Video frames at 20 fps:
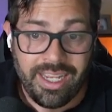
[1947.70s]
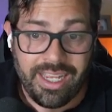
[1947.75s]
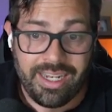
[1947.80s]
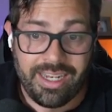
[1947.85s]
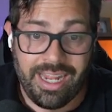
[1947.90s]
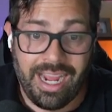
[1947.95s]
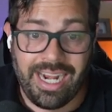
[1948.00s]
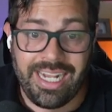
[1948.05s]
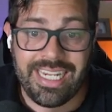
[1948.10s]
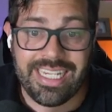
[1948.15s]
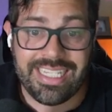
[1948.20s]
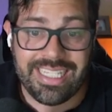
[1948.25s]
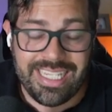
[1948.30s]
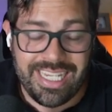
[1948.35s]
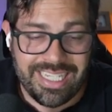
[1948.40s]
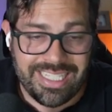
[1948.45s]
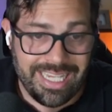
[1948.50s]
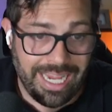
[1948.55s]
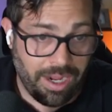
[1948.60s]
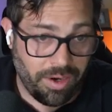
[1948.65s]

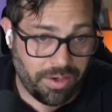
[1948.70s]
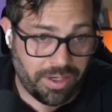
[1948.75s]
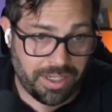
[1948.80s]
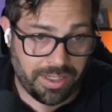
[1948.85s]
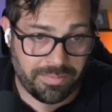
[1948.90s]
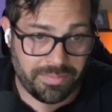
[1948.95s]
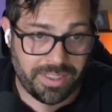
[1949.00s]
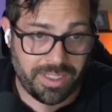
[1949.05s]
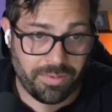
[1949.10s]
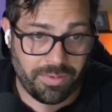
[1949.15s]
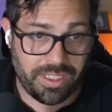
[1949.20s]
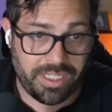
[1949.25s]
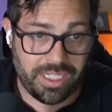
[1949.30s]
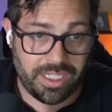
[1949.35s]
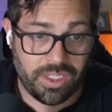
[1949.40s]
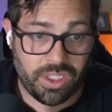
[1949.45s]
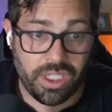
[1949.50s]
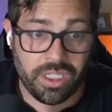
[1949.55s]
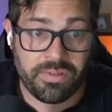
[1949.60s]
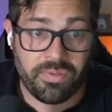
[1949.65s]
96 outcomes that we
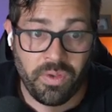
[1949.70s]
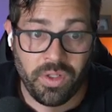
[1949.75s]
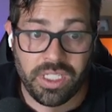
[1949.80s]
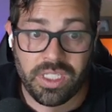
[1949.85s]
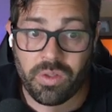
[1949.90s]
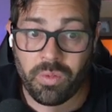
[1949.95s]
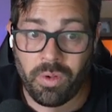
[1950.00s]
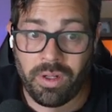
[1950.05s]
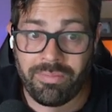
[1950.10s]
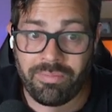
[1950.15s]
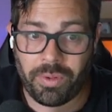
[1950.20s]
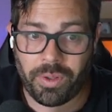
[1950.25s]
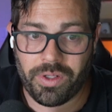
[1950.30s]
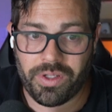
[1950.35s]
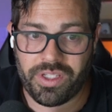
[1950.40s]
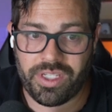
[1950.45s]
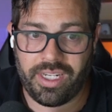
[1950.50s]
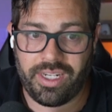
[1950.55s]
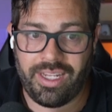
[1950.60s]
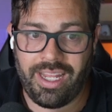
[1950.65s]
did just for this one
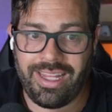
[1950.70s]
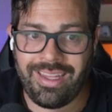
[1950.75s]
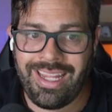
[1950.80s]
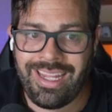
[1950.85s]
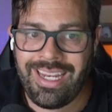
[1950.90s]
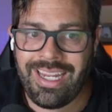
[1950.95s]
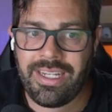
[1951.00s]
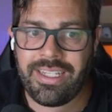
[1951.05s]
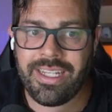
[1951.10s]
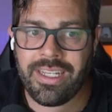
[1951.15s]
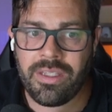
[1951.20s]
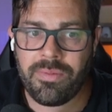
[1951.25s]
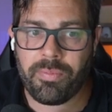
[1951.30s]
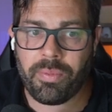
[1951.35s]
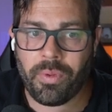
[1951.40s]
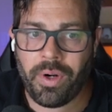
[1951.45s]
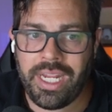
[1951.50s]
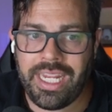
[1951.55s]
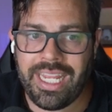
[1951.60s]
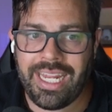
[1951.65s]
person. And then it does
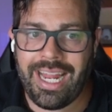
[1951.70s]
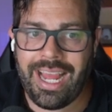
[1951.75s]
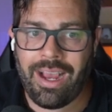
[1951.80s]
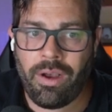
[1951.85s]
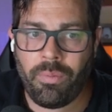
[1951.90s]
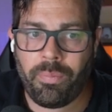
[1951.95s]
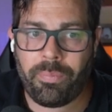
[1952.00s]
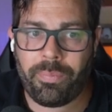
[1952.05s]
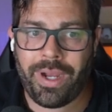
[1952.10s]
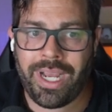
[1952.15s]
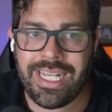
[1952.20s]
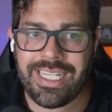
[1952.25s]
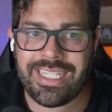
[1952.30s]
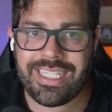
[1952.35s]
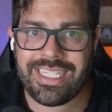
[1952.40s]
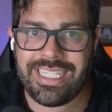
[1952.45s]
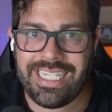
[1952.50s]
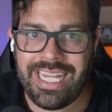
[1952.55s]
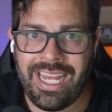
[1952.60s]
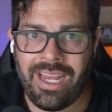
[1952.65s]
break it out by
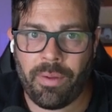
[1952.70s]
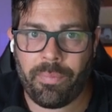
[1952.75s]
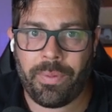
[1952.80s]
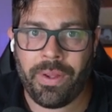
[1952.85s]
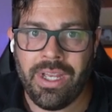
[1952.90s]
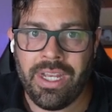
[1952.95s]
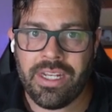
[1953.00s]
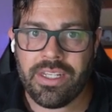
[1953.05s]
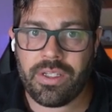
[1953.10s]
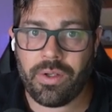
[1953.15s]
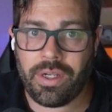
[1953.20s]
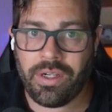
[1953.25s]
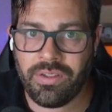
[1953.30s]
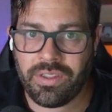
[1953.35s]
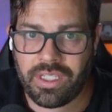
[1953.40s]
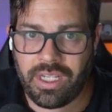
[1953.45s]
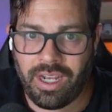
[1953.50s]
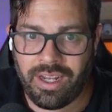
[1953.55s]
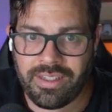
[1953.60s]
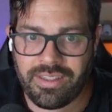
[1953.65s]
step. So
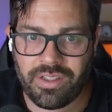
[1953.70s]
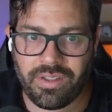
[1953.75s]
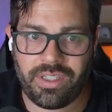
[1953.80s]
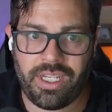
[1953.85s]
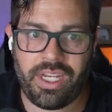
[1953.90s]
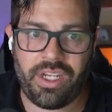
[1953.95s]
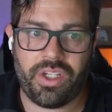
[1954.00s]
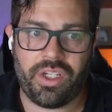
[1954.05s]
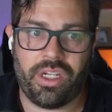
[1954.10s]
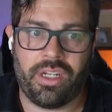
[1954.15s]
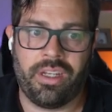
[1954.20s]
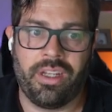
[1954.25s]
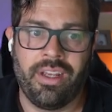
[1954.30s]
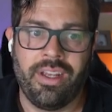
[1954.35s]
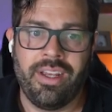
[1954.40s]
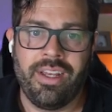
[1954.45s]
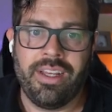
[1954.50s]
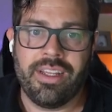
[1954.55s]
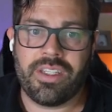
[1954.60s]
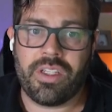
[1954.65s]
here's consultation.
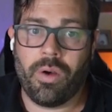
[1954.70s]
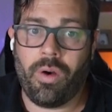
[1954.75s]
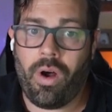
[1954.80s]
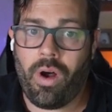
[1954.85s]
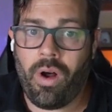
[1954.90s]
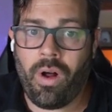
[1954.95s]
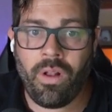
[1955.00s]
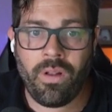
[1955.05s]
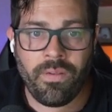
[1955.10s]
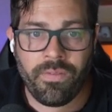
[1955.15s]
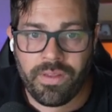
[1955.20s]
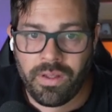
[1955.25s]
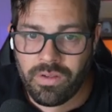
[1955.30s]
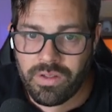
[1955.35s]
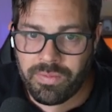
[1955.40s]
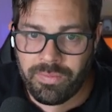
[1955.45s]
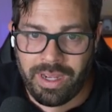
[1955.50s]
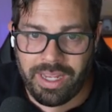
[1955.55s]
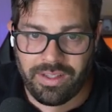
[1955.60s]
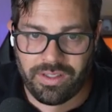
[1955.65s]
So all of
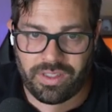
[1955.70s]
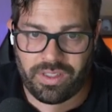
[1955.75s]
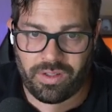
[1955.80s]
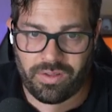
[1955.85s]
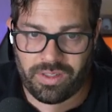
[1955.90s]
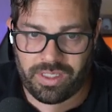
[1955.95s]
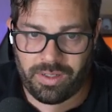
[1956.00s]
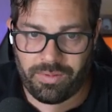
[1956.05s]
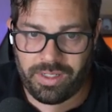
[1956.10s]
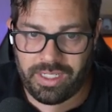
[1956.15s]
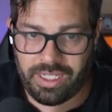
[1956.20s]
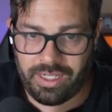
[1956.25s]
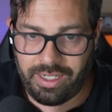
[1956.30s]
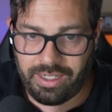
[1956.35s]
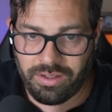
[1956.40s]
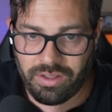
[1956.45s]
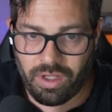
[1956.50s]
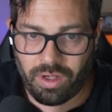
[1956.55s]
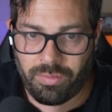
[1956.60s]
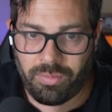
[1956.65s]
those milestones that we did,
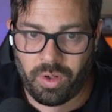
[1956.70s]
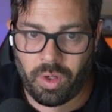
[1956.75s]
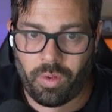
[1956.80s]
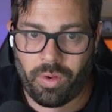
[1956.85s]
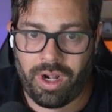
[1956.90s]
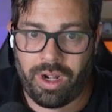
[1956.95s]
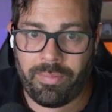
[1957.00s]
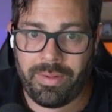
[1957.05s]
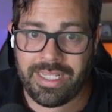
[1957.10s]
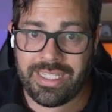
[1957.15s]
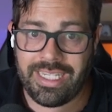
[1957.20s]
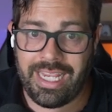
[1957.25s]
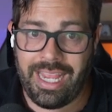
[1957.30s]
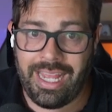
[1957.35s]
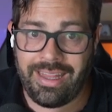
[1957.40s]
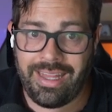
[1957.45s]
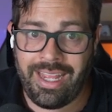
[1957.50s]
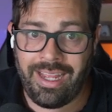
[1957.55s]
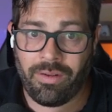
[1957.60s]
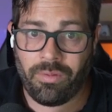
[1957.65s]
here's home requirements.
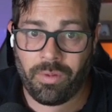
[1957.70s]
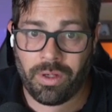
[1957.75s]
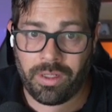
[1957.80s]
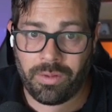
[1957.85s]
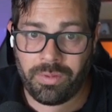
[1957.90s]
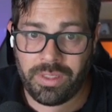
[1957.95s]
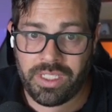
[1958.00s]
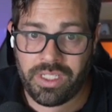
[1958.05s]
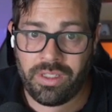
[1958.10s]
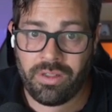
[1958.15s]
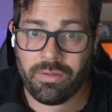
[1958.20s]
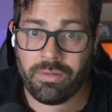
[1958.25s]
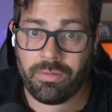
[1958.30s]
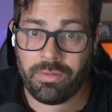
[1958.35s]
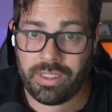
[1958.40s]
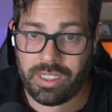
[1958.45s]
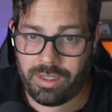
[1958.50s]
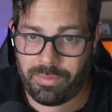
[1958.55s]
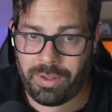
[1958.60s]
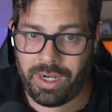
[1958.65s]
And then what did we do?
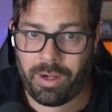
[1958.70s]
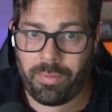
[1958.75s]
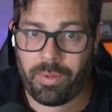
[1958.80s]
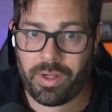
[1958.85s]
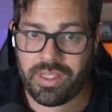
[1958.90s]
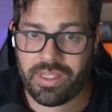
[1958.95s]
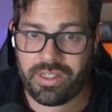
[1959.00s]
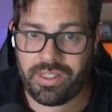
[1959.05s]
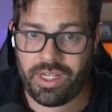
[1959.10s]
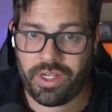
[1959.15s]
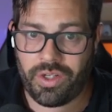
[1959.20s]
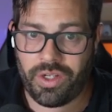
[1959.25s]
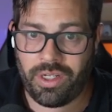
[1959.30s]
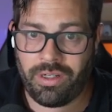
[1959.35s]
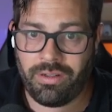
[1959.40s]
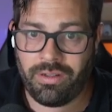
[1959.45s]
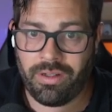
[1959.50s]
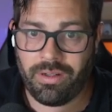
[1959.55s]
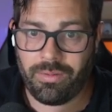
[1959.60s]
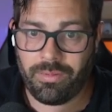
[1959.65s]
We did a buyer
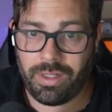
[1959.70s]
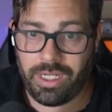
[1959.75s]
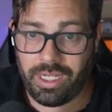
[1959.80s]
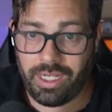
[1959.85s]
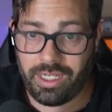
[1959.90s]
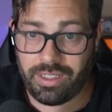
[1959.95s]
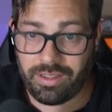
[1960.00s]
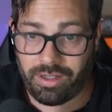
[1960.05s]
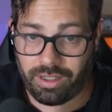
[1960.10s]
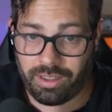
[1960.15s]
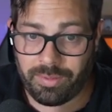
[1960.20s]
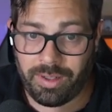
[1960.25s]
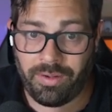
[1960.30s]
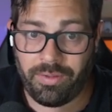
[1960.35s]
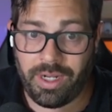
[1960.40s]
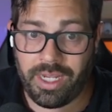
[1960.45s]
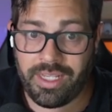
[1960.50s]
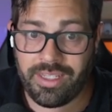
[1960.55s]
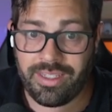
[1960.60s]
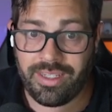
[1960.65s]
presentation. We talked about
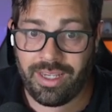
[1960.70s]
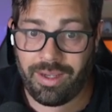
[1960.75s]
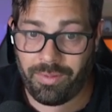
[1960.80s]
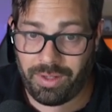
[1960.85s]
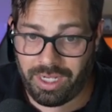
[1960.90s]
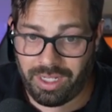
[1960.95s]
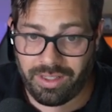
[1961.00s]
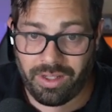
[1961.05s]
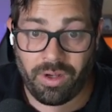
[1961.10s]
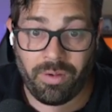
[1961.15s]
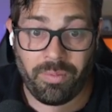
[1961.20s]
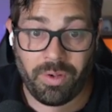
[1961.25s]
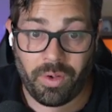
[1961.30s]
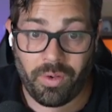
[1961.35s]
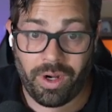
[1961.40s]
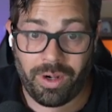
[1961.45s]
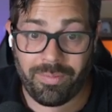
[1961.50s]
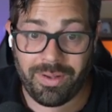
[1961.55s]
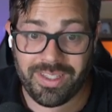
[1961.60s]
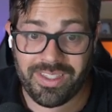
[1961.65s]
Rayse and we got the home
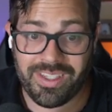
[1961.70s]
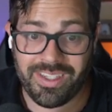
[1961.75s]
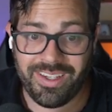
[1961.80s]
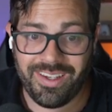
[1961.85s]
requirements,